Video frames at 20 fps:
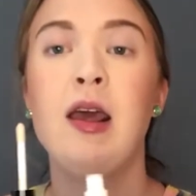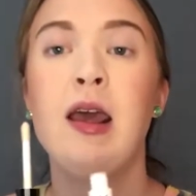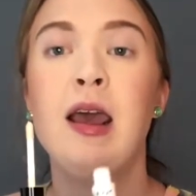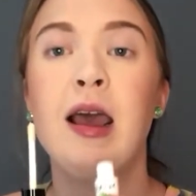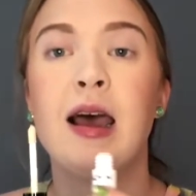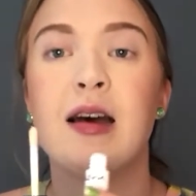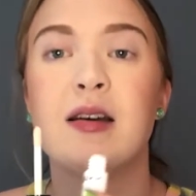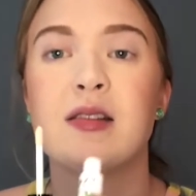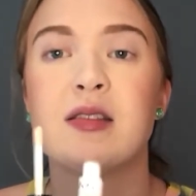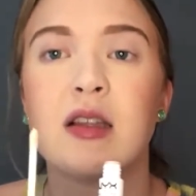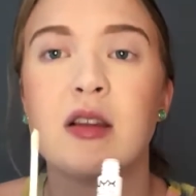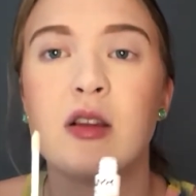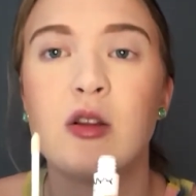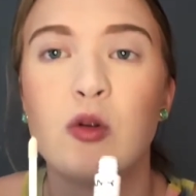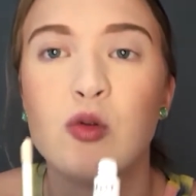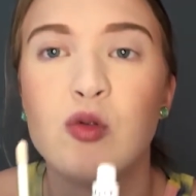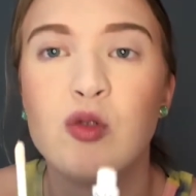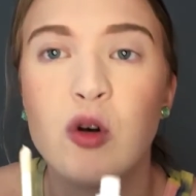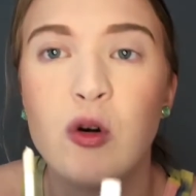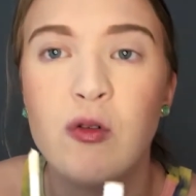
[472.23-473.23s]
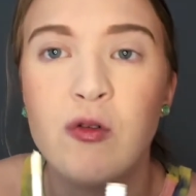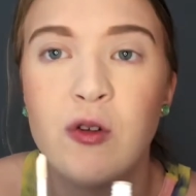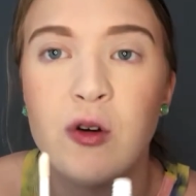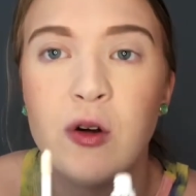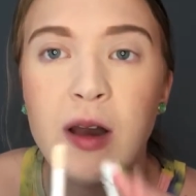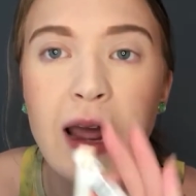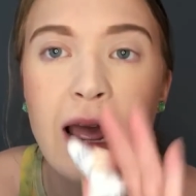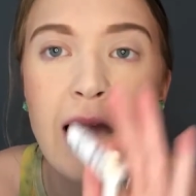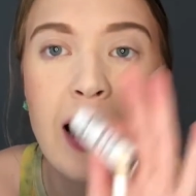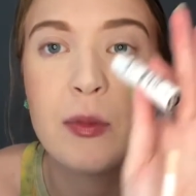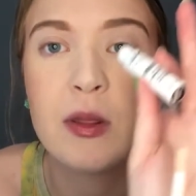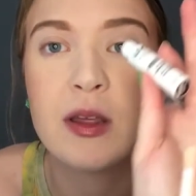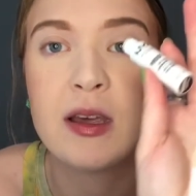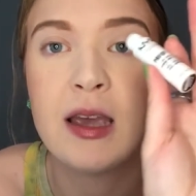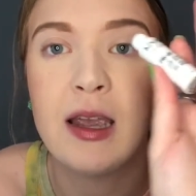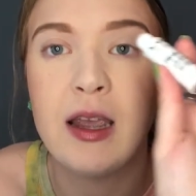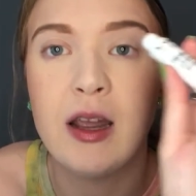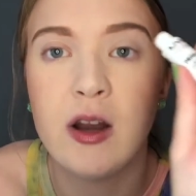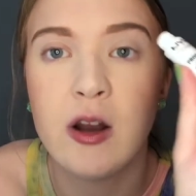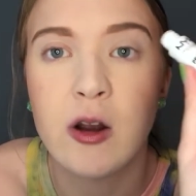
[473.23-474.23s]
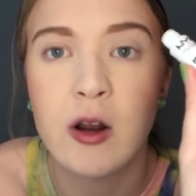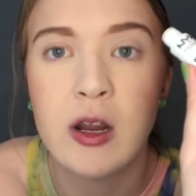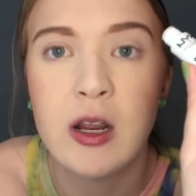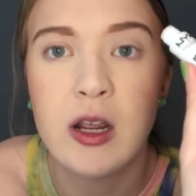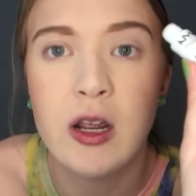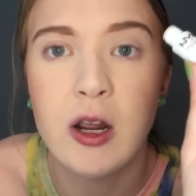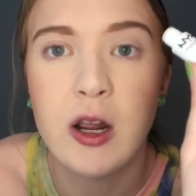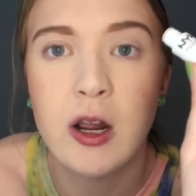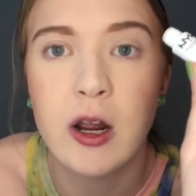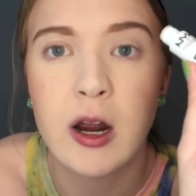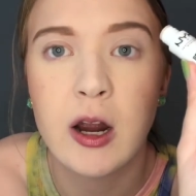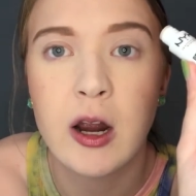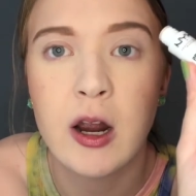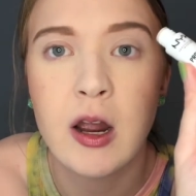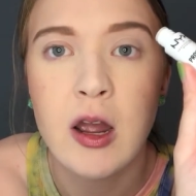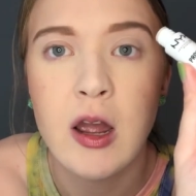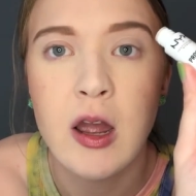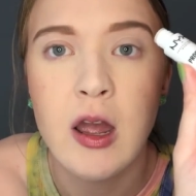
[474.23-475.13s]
Has like a little doe foot applicator here,